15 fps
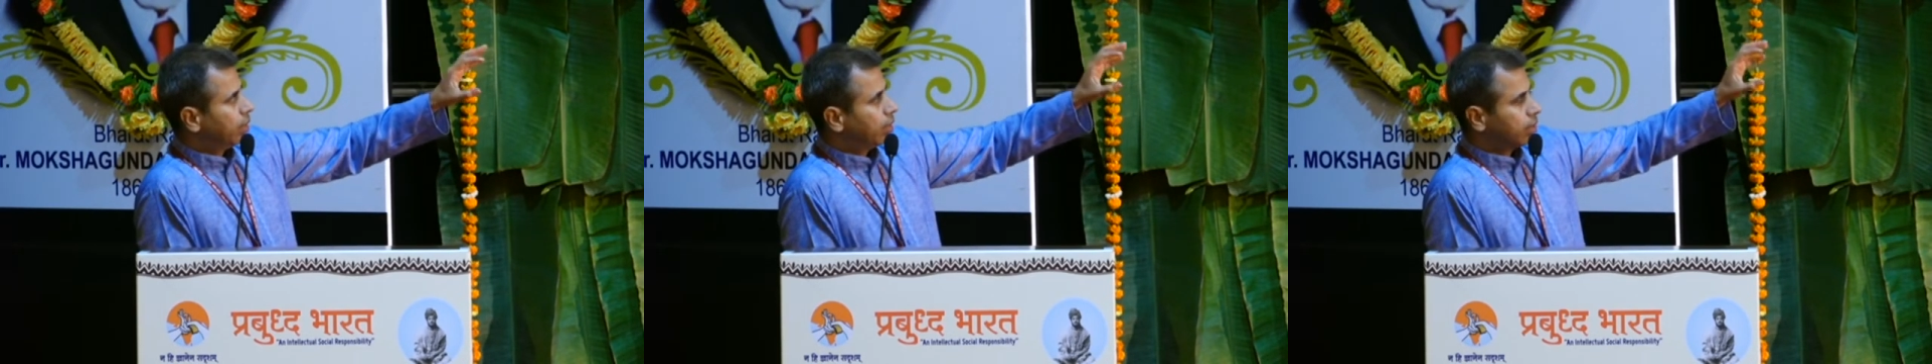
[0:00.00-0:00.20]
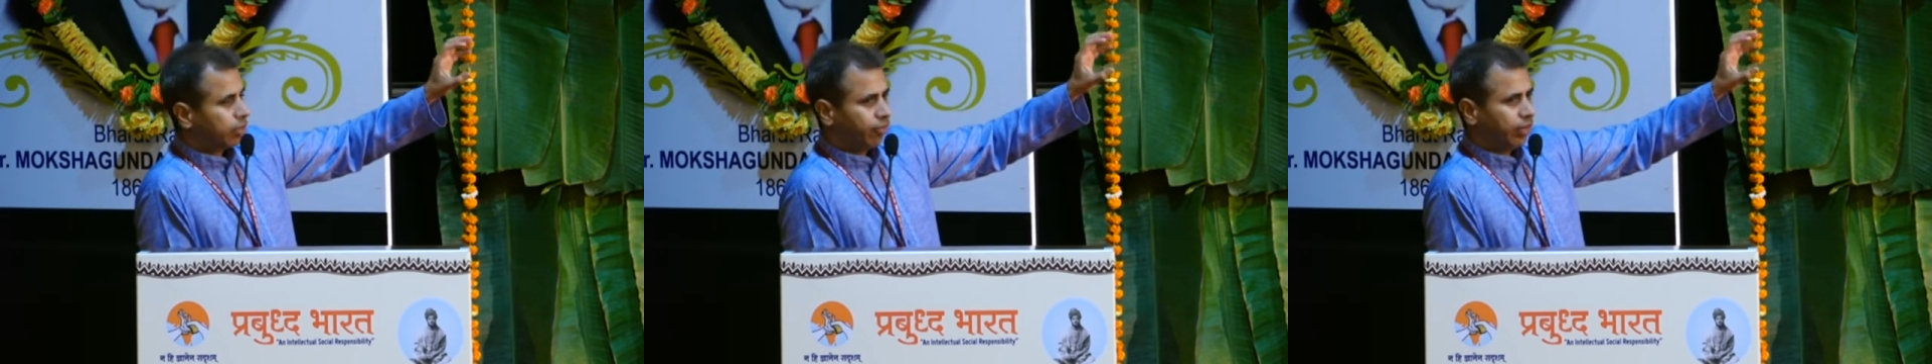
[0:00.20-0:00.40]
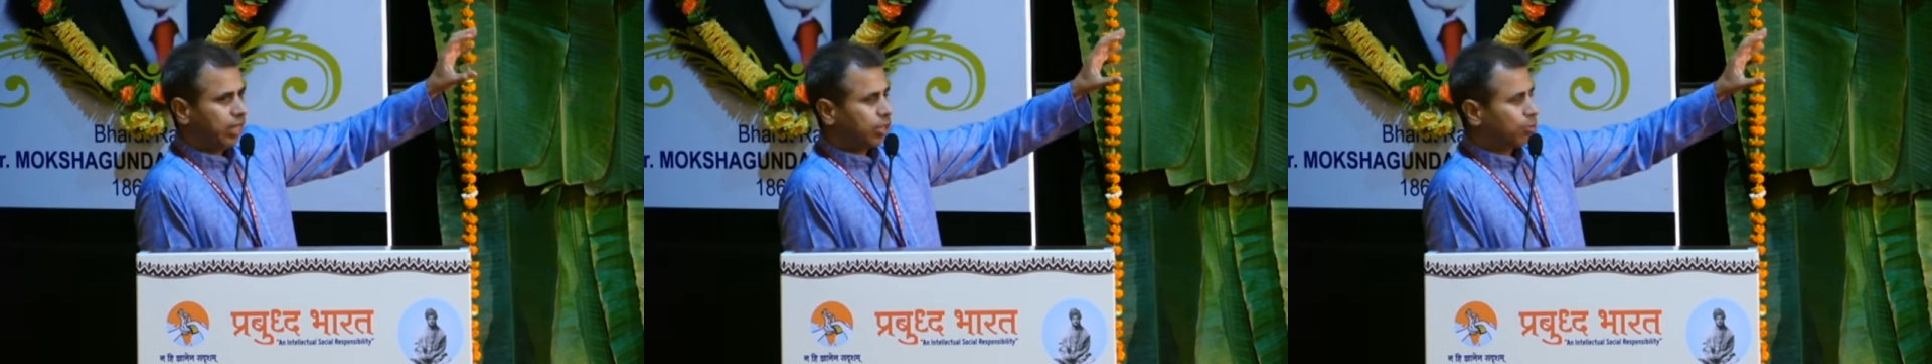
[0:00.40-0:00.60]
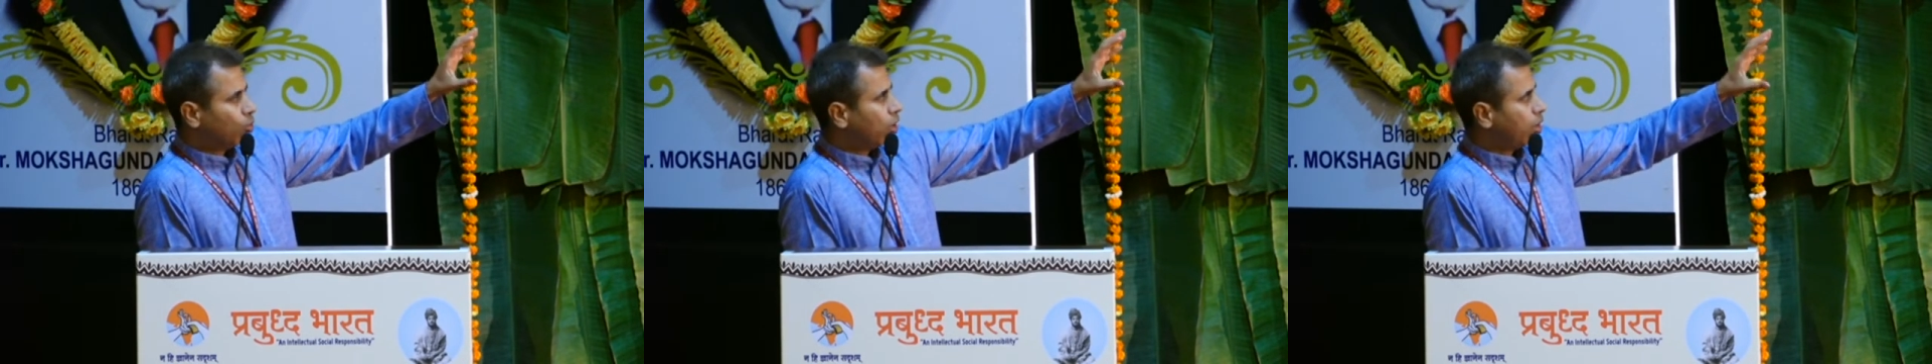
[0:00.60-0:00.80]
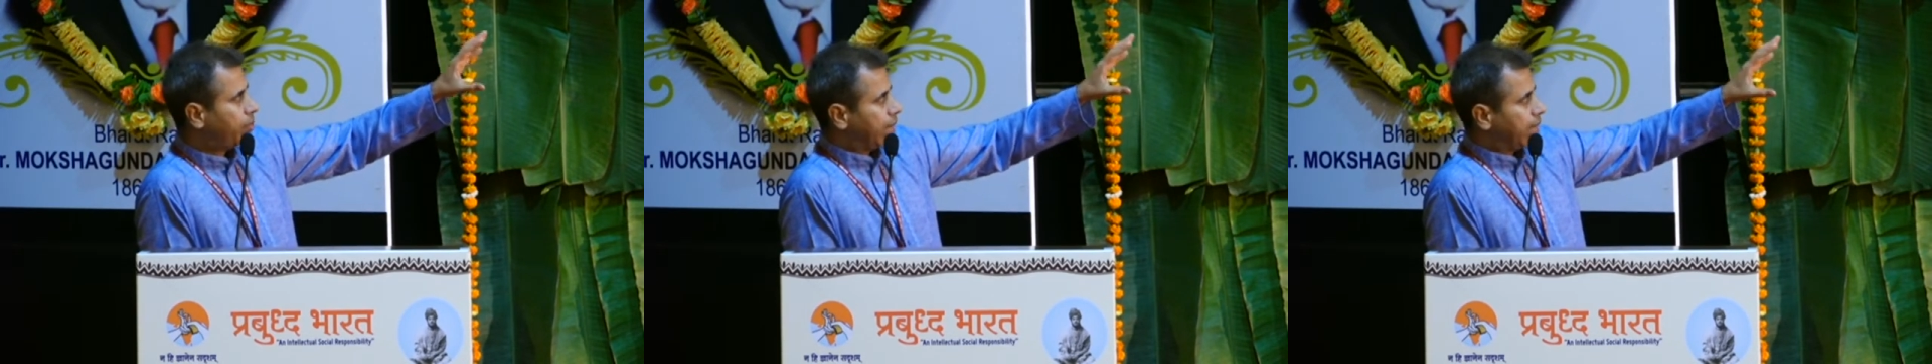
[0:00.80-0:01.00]
It's a very
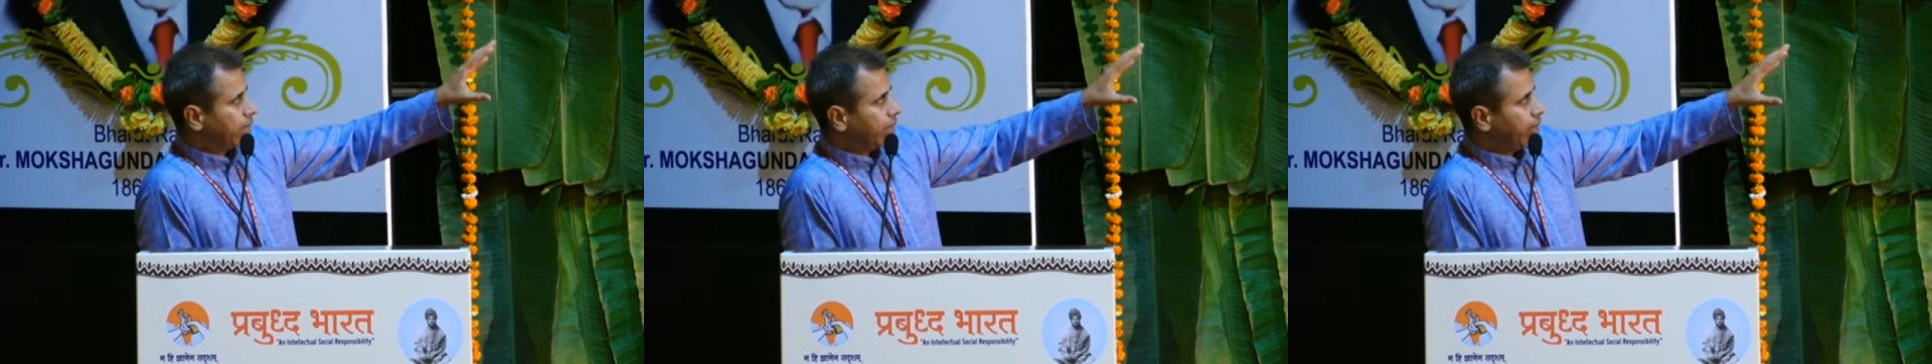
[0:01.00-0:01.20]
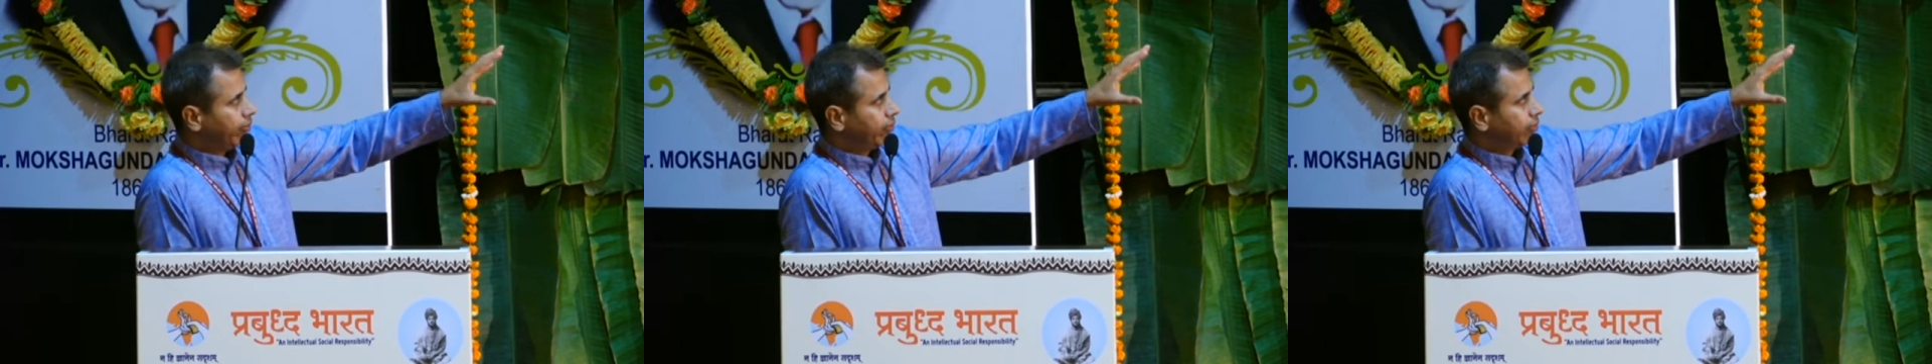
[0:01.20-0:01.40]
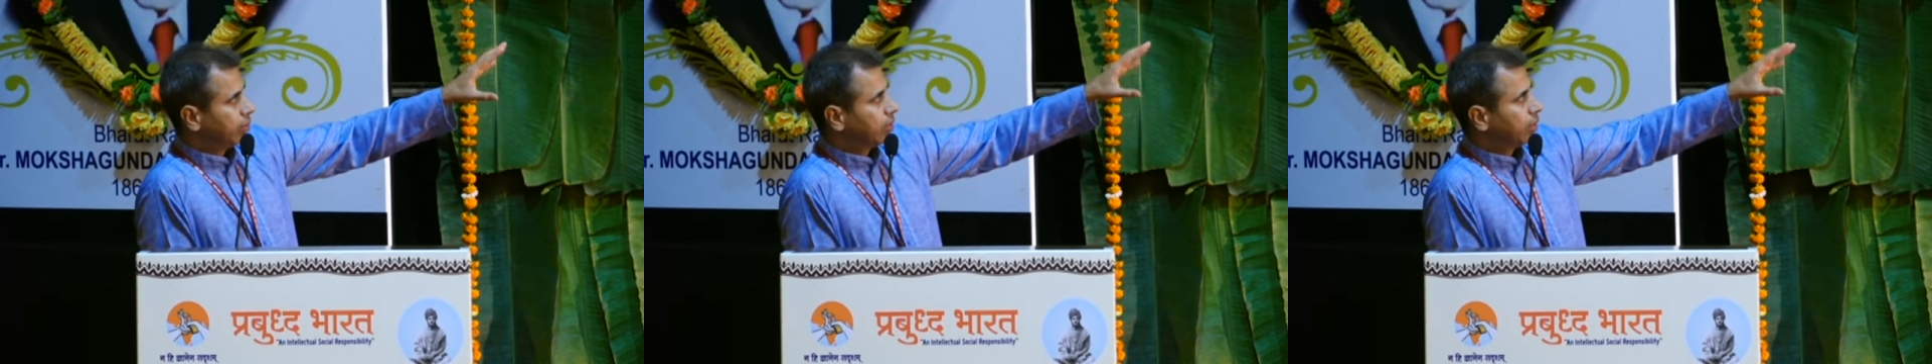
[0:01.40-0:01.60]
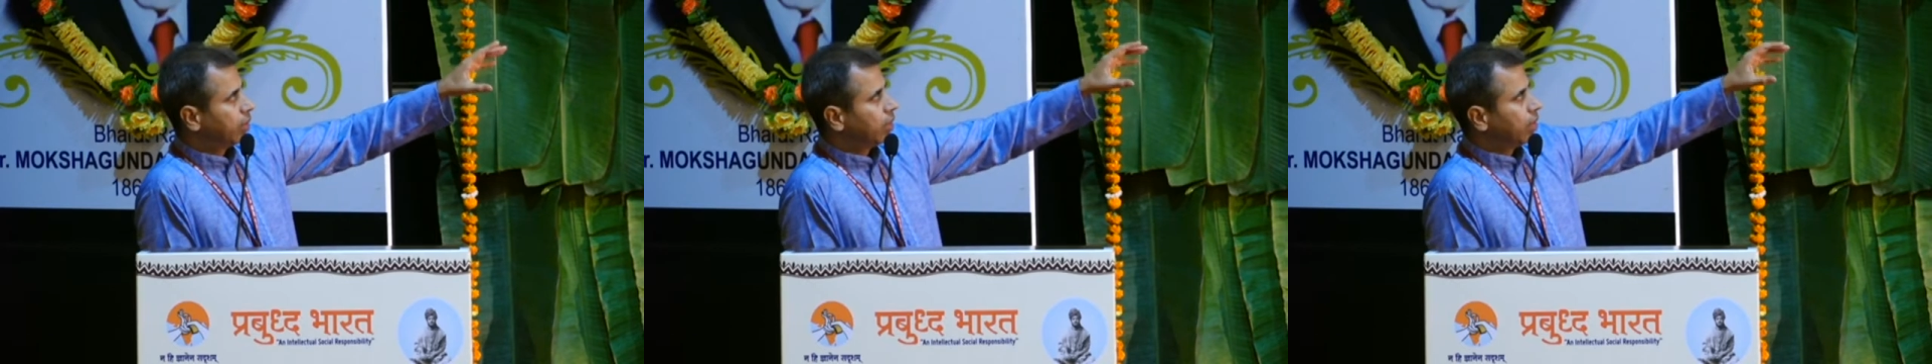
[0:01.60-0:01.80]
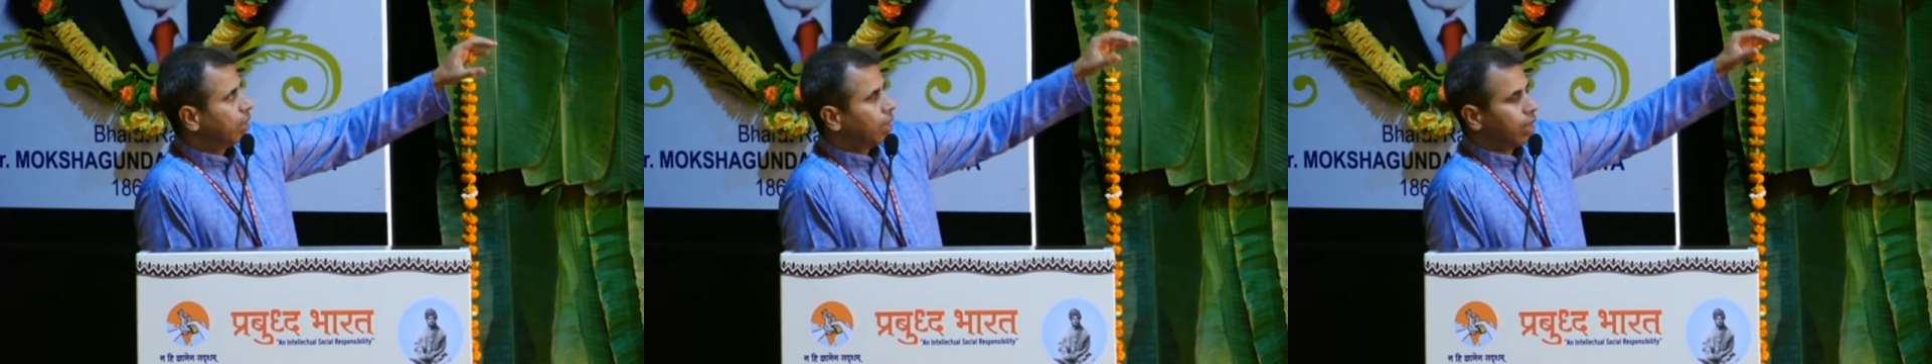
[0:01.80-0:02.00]
small paragraph
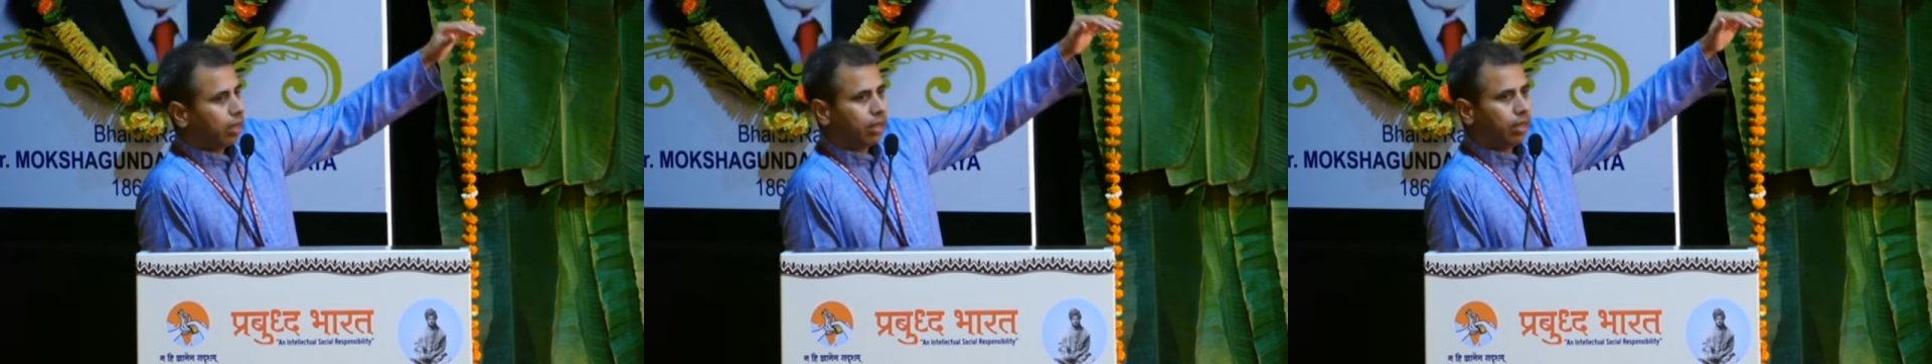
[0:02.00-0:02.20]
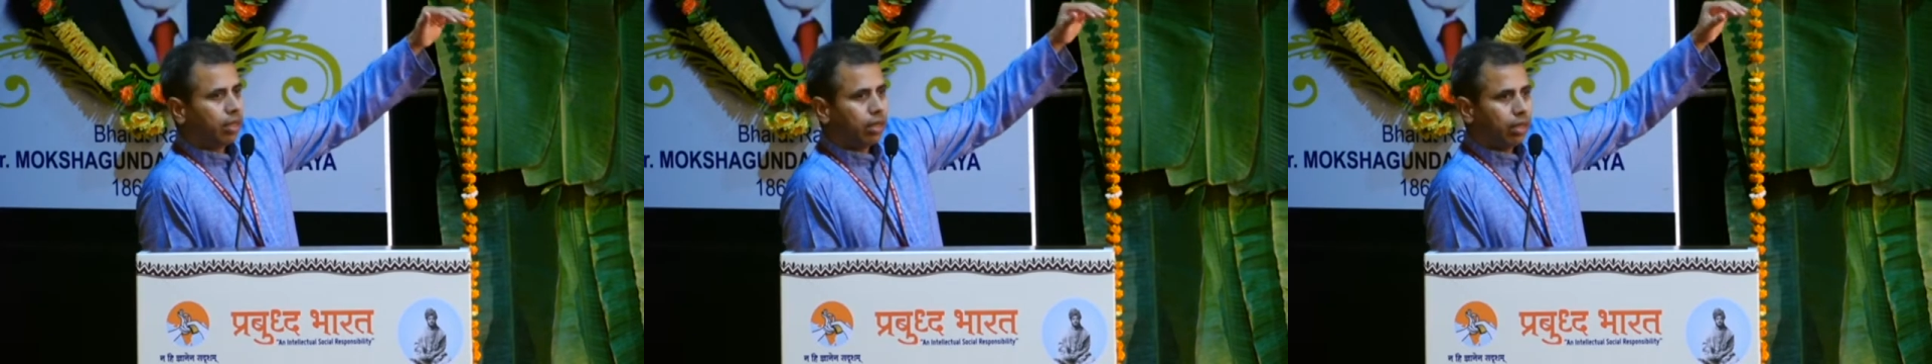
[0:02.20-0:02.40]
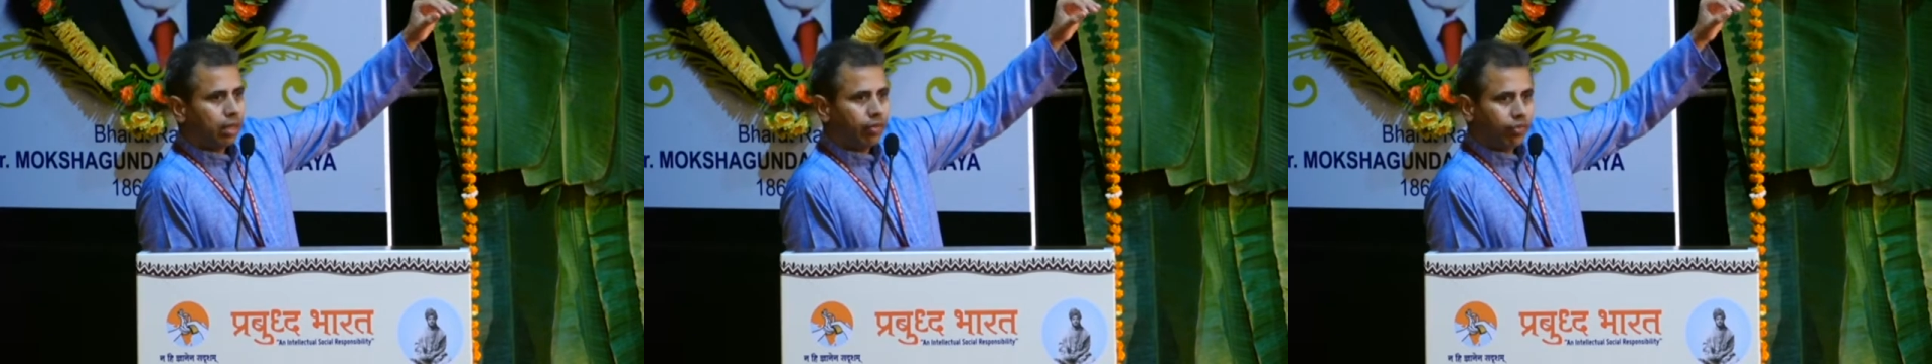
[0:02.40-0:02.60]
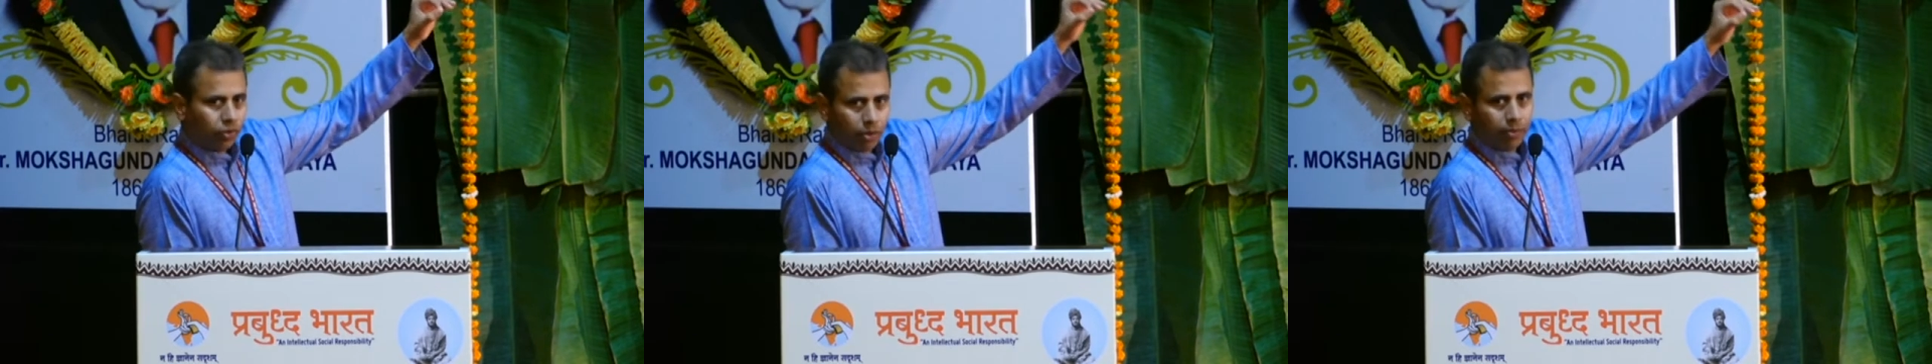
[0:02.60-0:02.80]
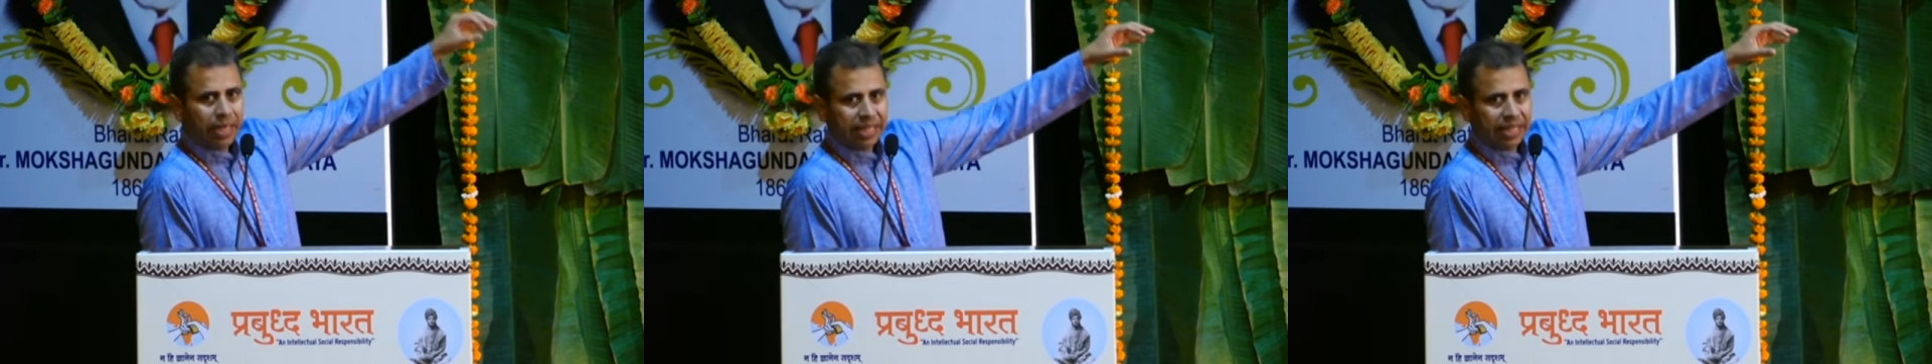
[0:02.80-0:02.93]
from